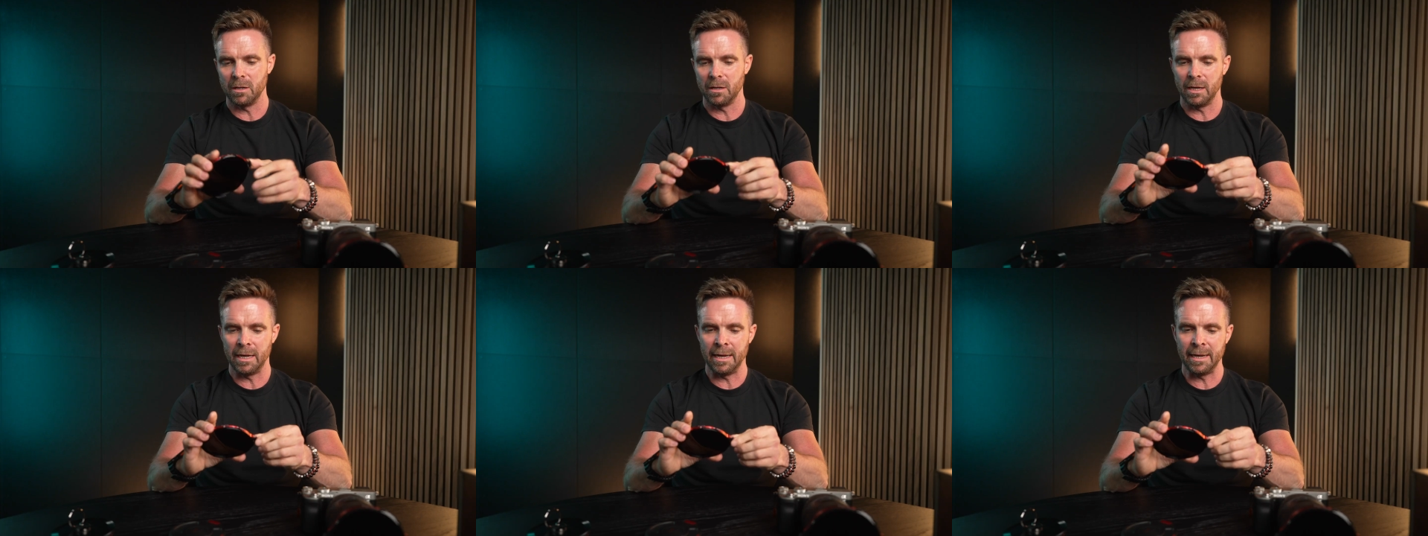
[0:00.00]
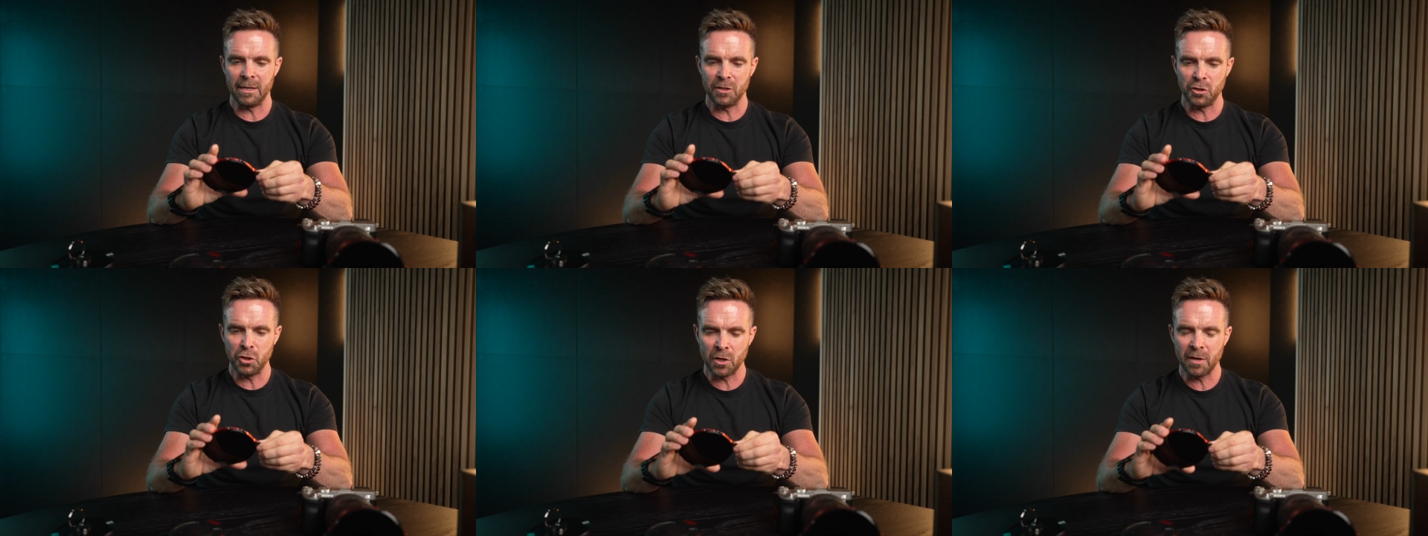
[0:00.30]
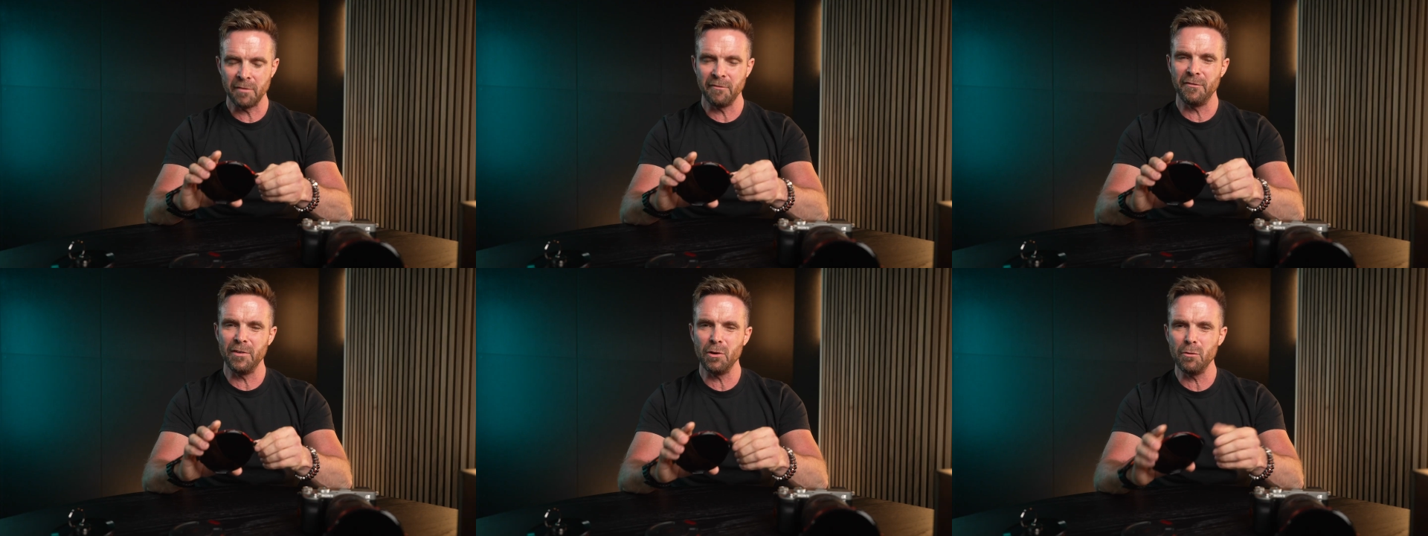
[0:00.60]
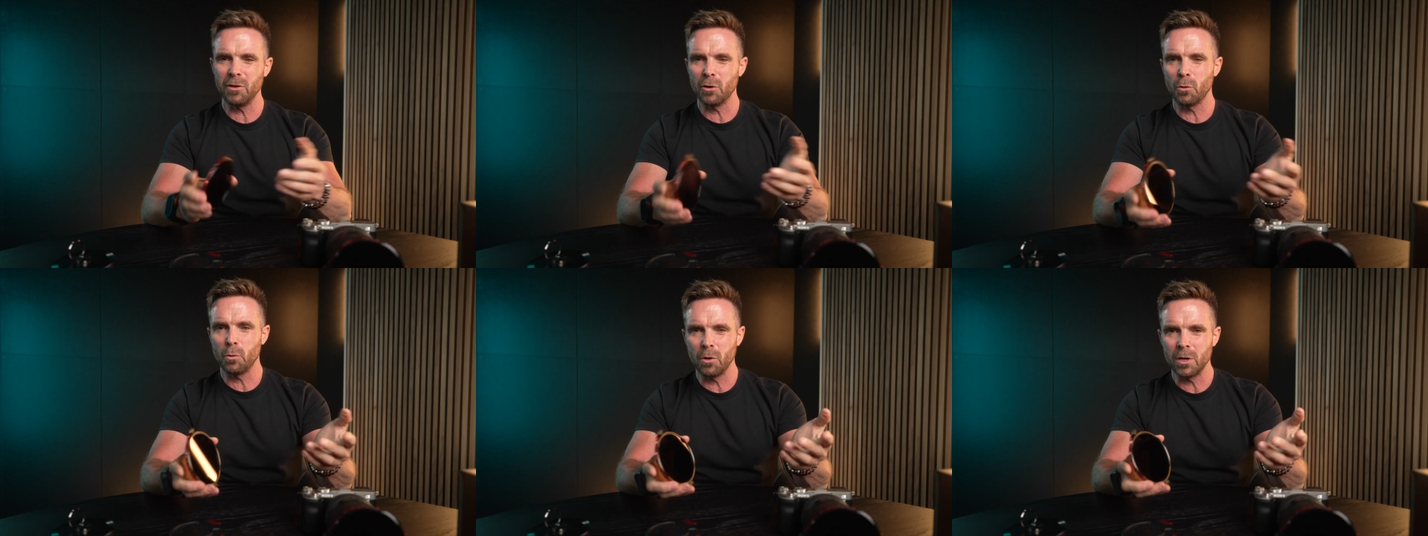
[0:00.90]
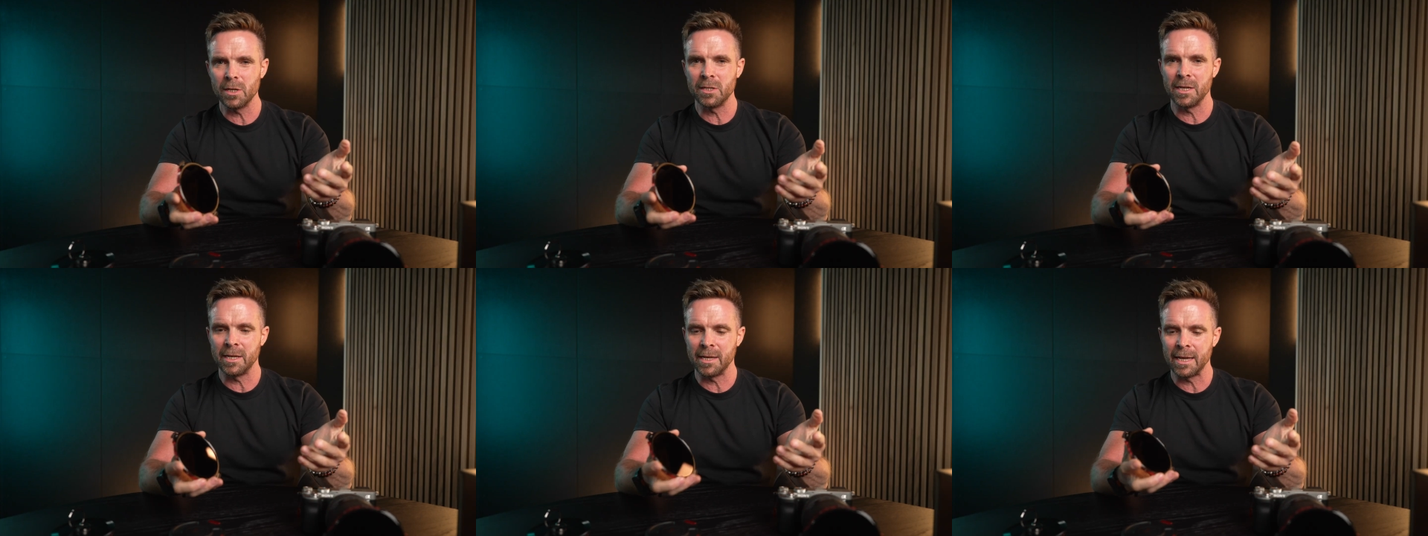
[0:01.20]
you can feel the
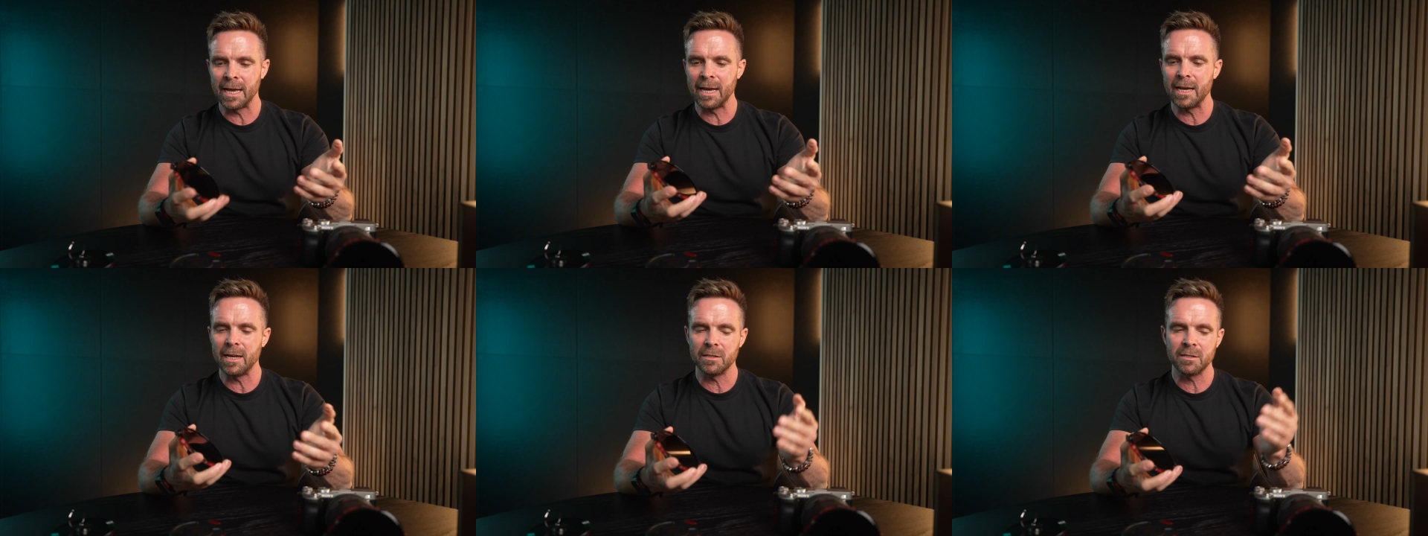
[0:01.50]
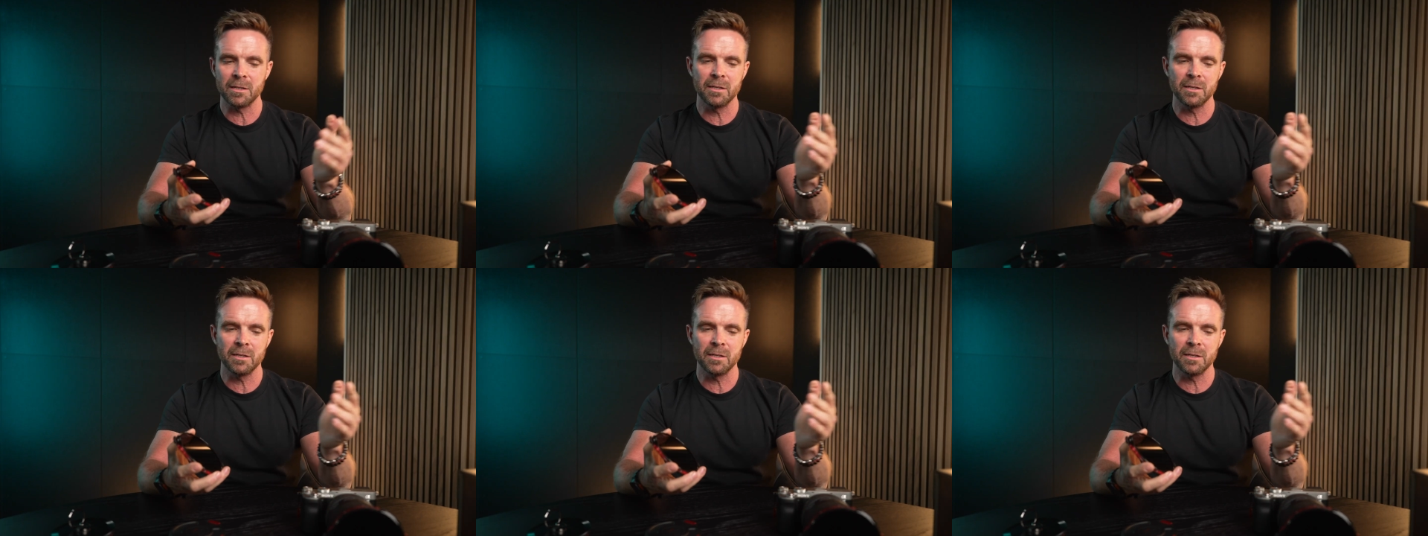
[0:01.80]
quality in your hands.